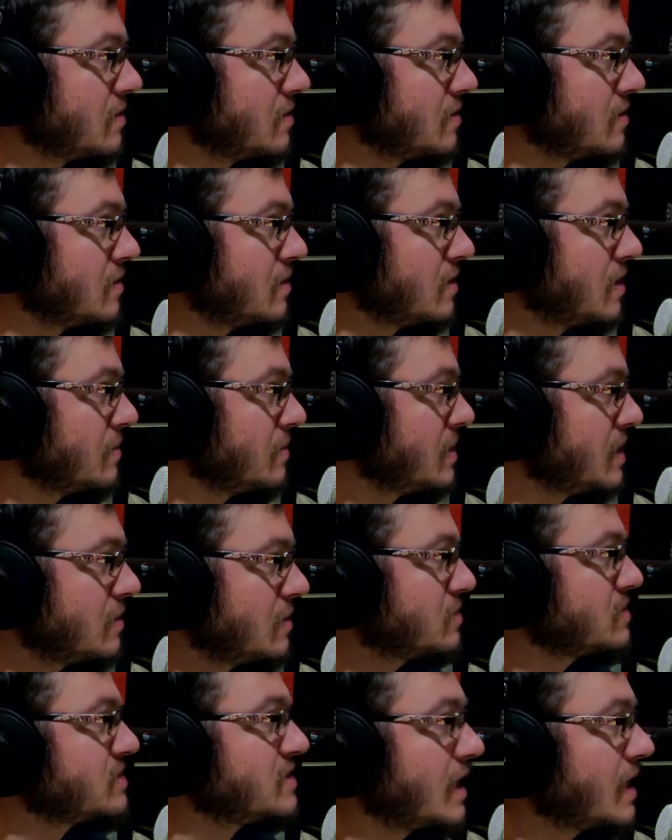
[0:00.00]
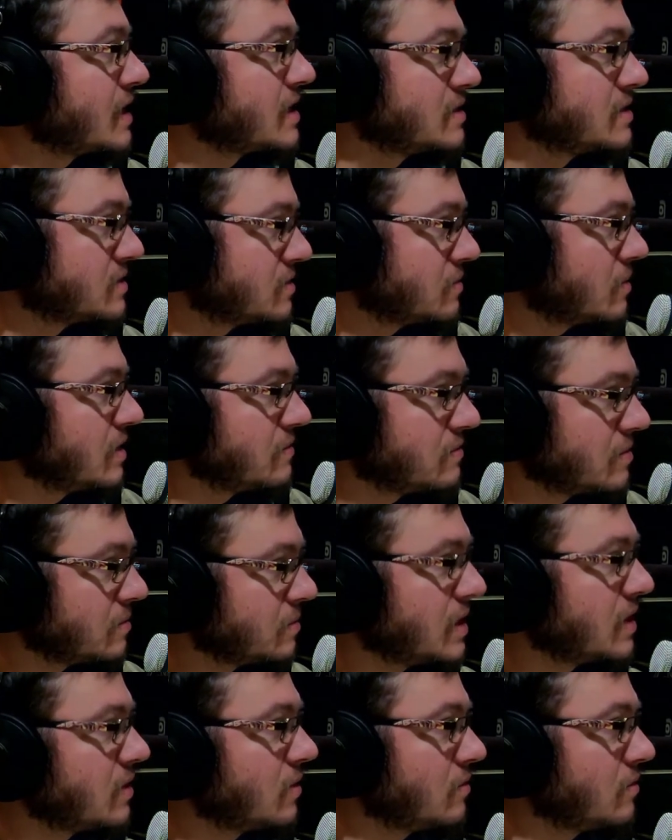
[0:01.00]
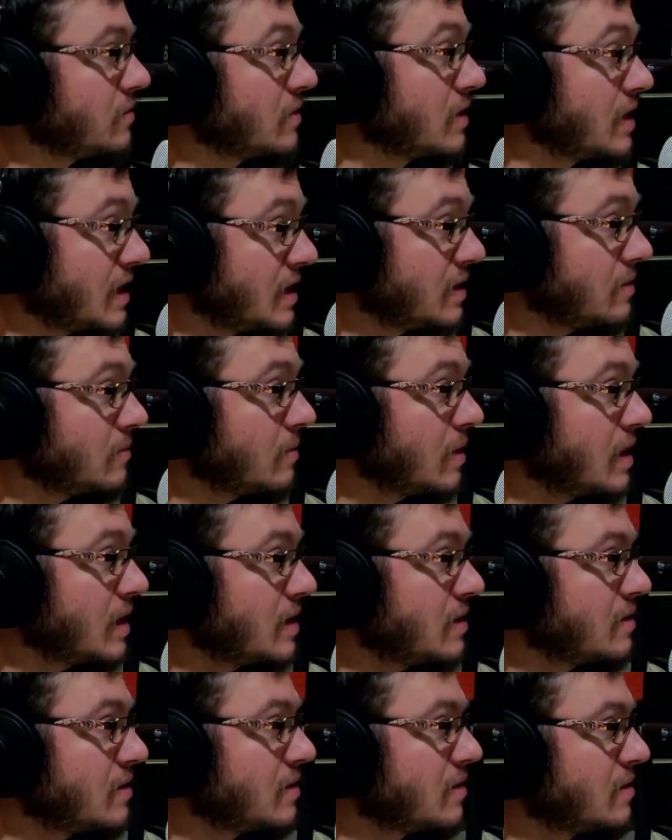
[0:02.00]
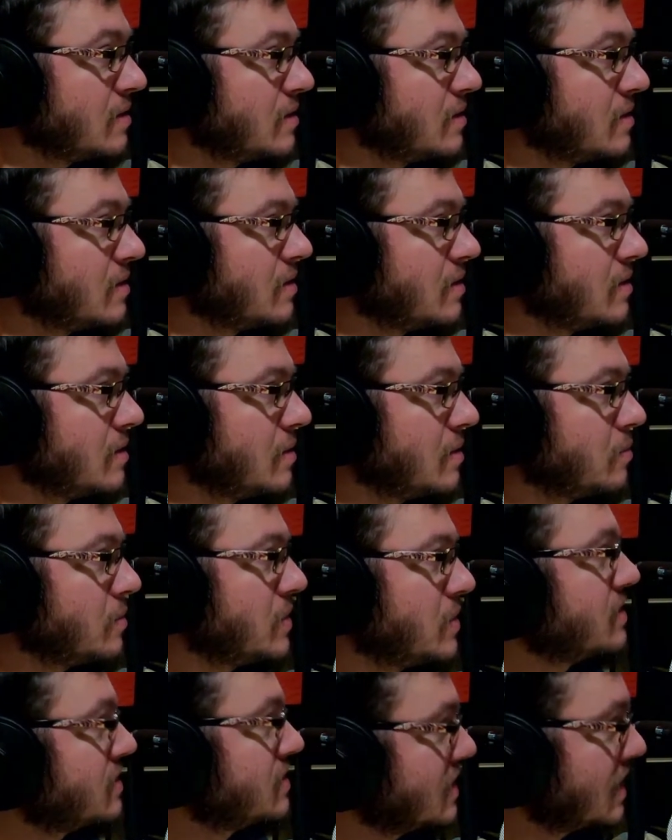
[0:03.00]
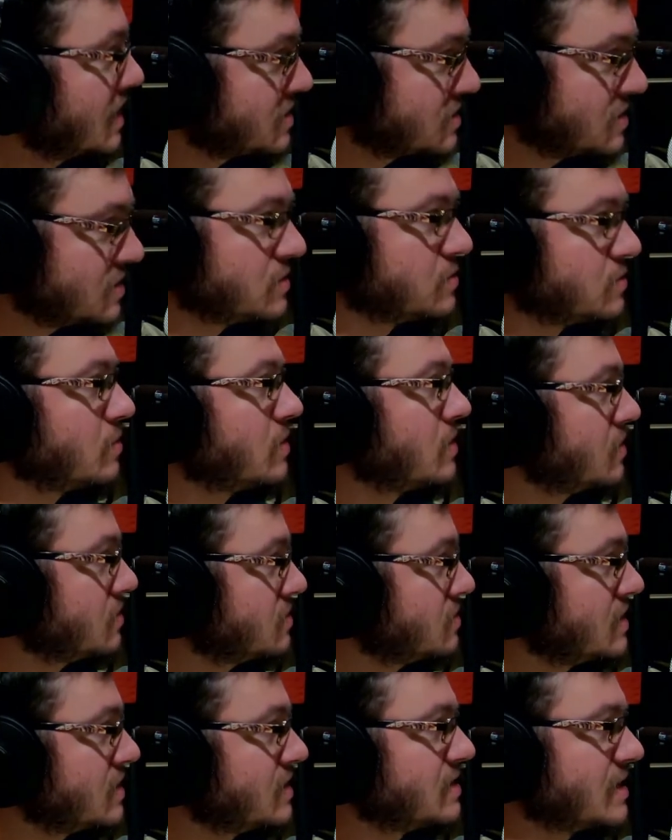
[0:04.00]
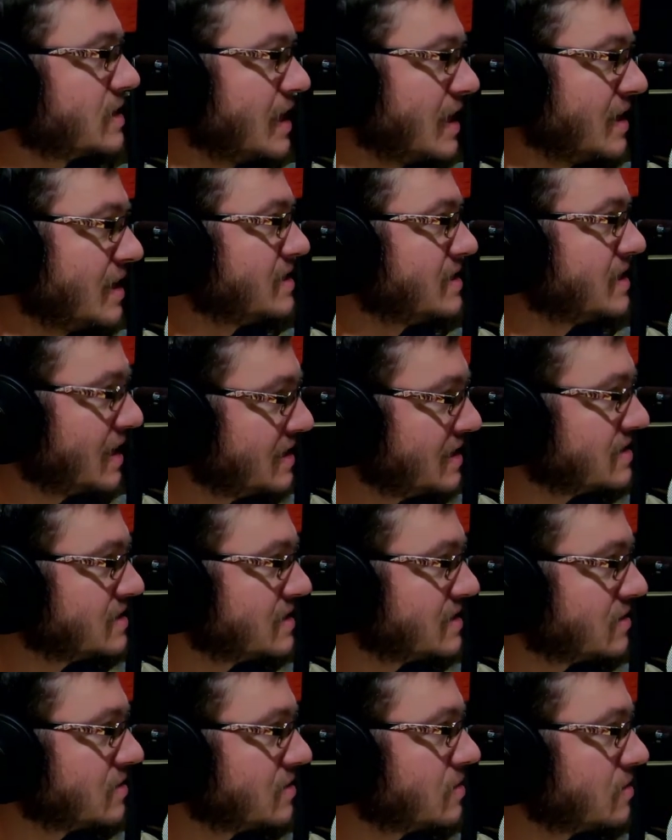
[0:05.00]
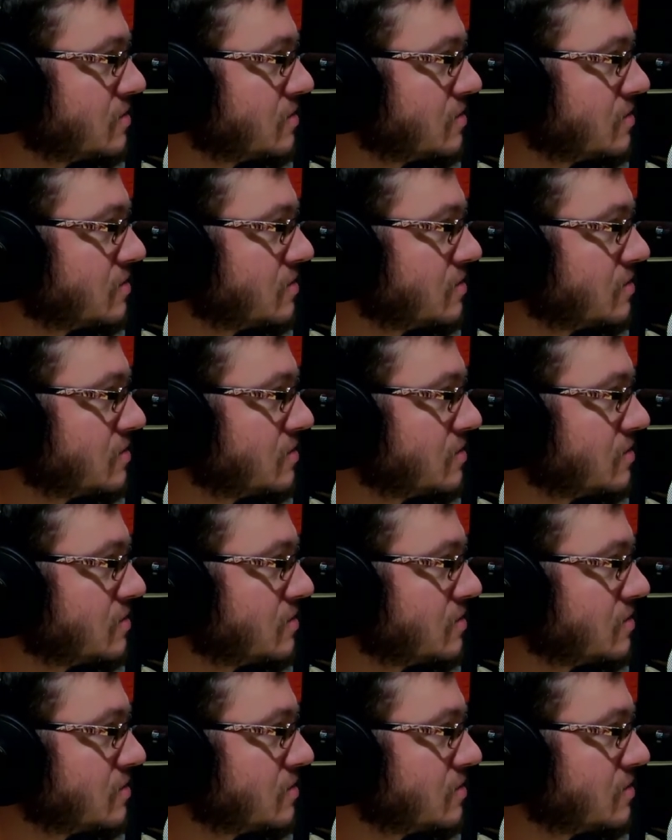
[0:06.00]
I mean, it was seconds away from being over anyway, but that's just one of those things that kind of taints it a little bit.